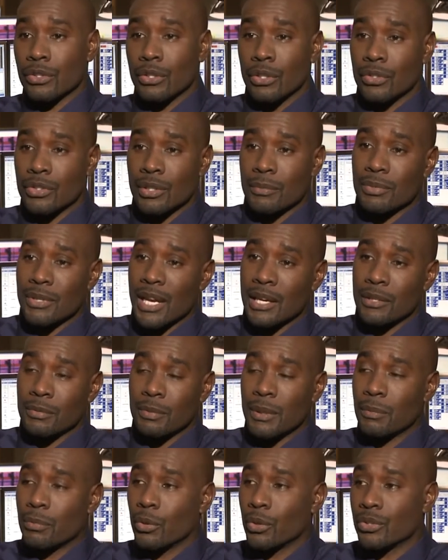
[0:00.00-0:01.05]
You know, sometimes
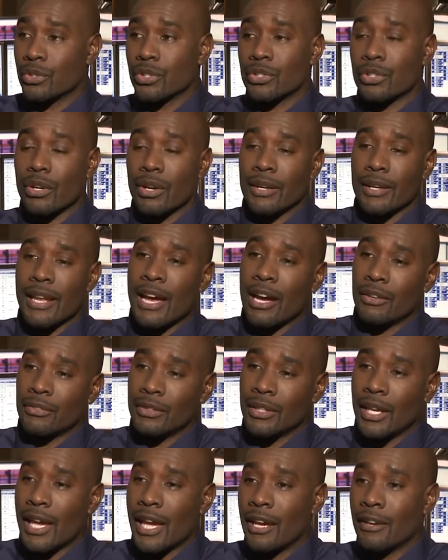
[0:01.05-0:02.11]
people are just starting out and
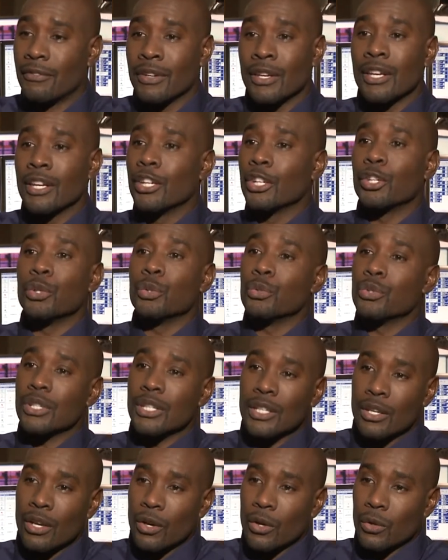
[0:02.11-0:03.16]
they have huge
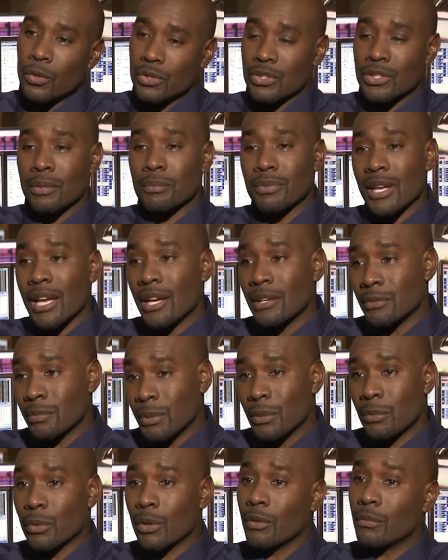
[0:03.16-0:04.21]
egos, and sometimes
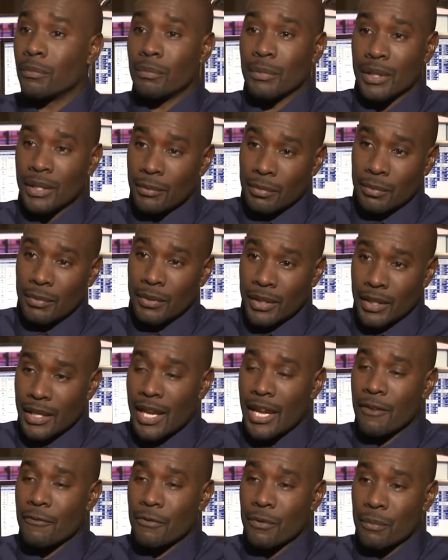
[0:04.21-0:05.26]
people have been in the
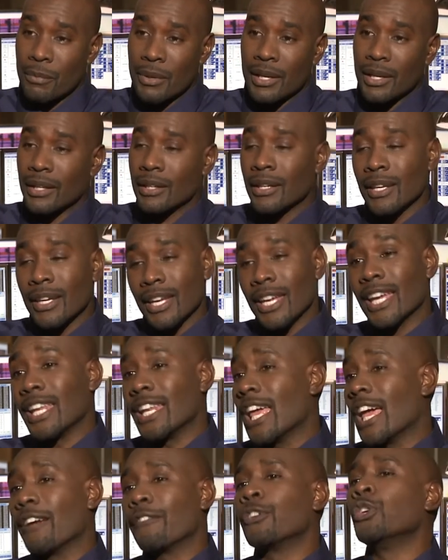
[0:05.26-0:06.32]
game for a minute and
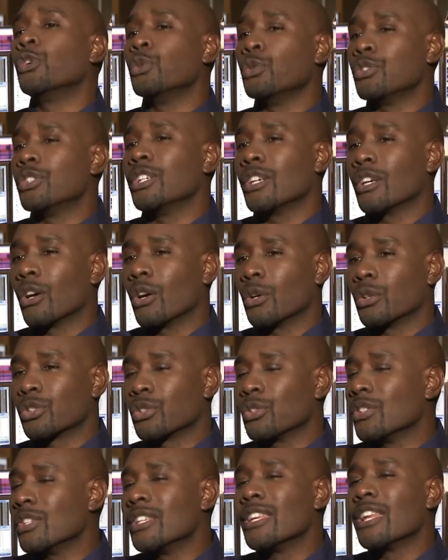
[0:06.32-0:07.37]
they have huge egos. So
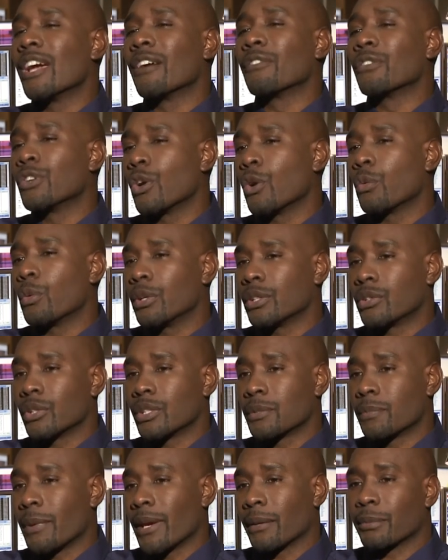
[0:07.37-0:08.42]
you never know what to
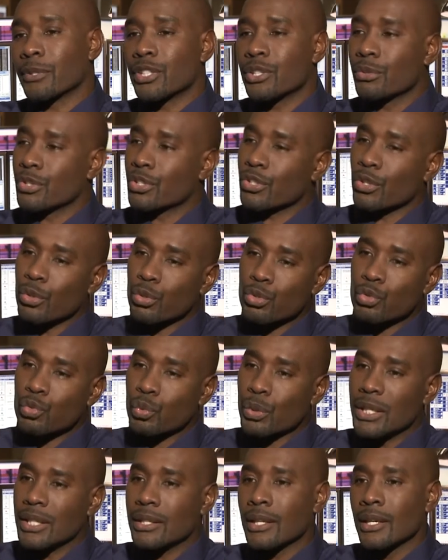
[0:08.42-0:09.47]
expect. But she was so
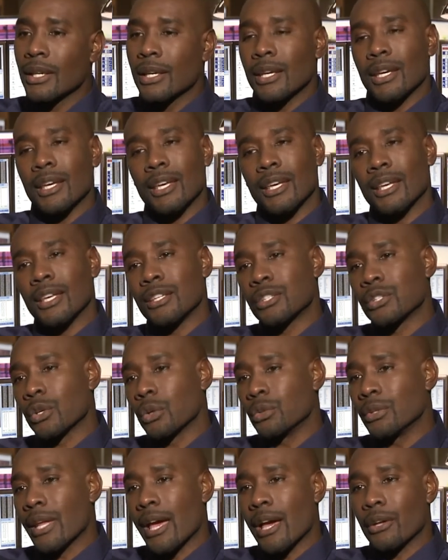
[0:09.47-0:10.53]
sweet and
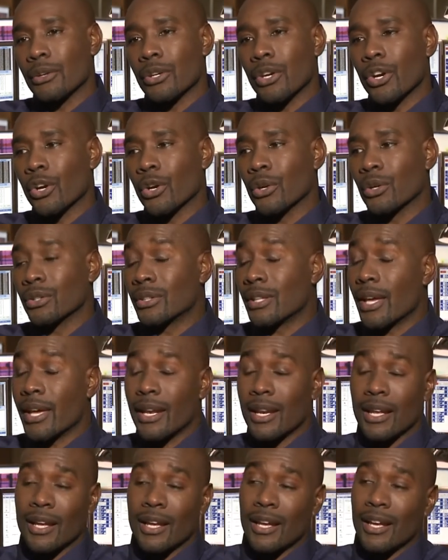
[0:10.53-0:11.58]
so down to earth
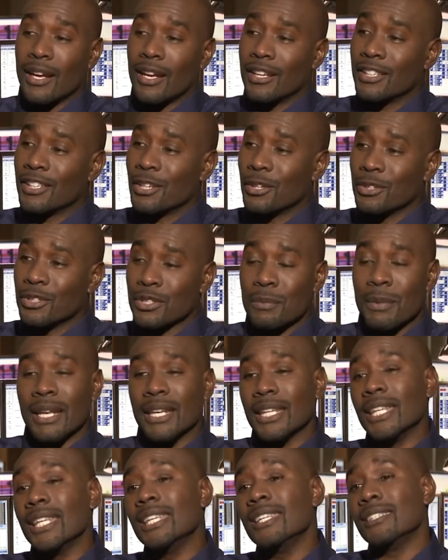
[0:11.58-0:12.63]
that you know, it just made
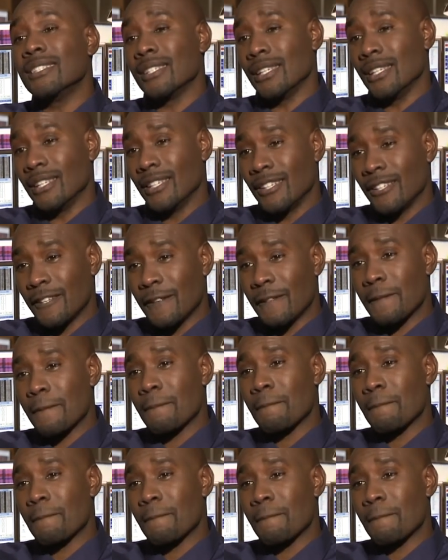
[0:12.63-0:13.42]
it easy. Right.